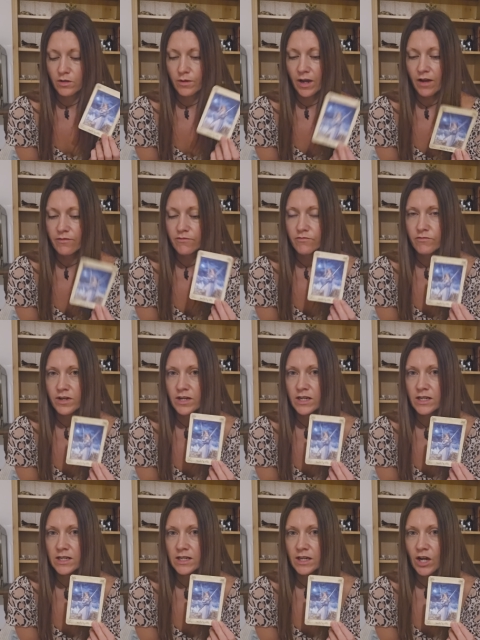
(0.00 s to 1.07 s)
You haven't
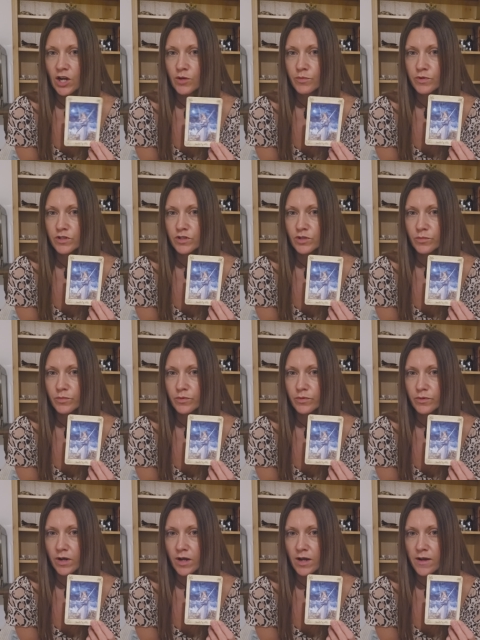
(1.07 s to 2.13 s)
really opened up
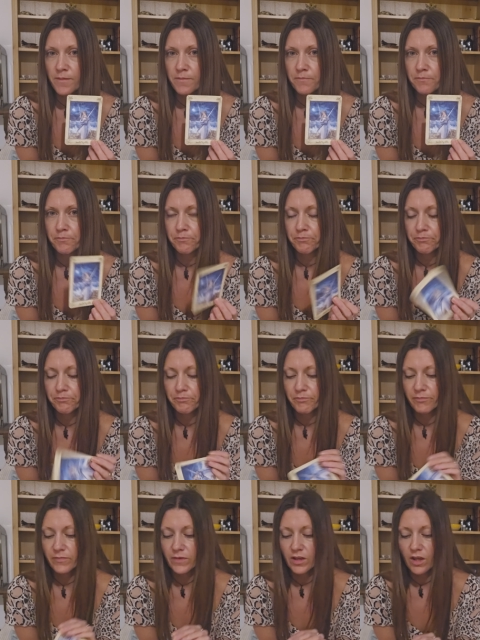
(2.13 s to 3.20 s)
um,
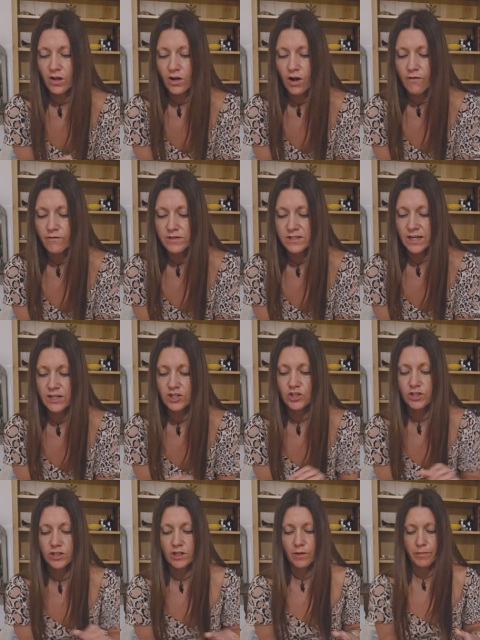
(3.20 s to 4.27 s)
a
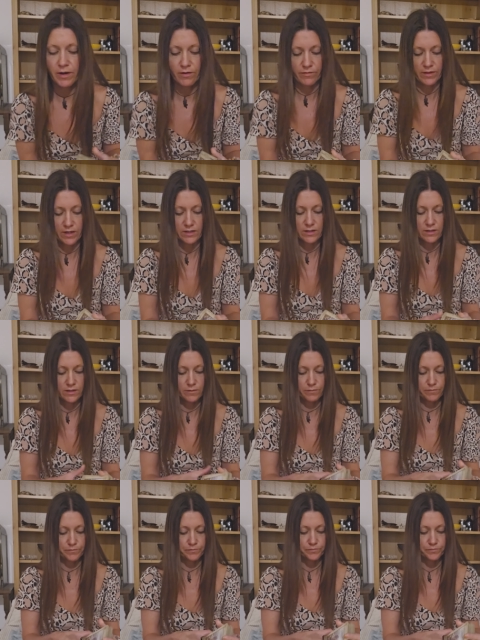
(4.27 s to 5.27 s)
conversation about this